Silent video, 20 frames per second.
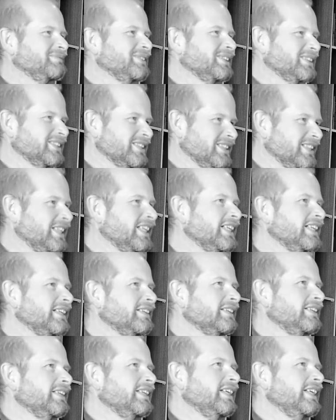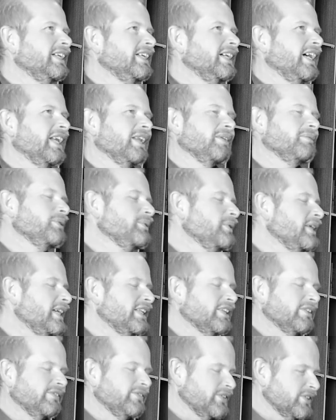but yeah. And I'm aware
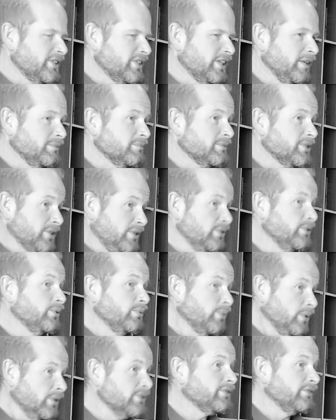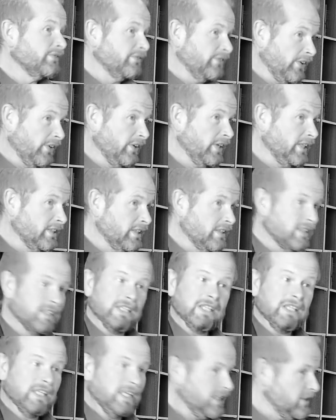that for some, school wasn't fine, the
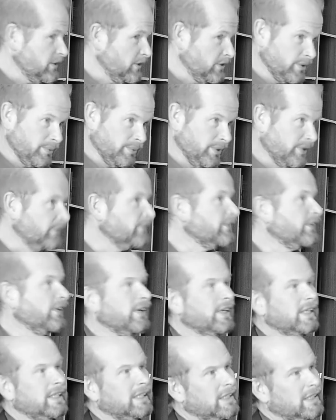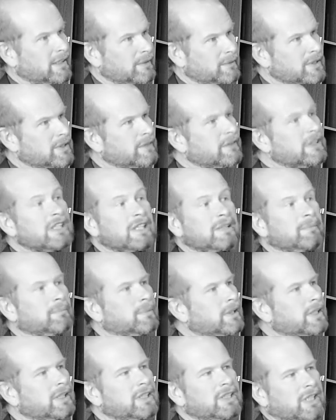lessons weren't fine, and it was a
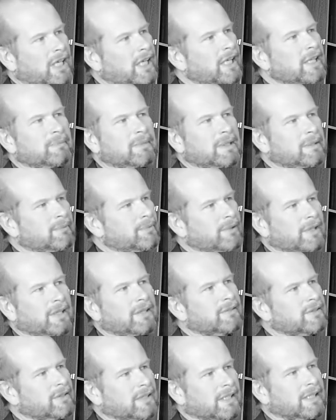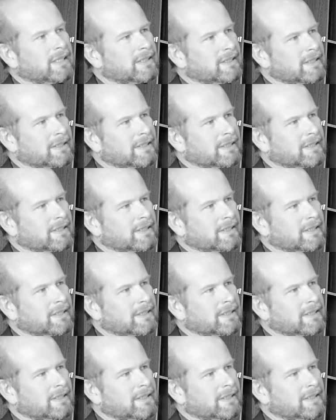deeply shaming process.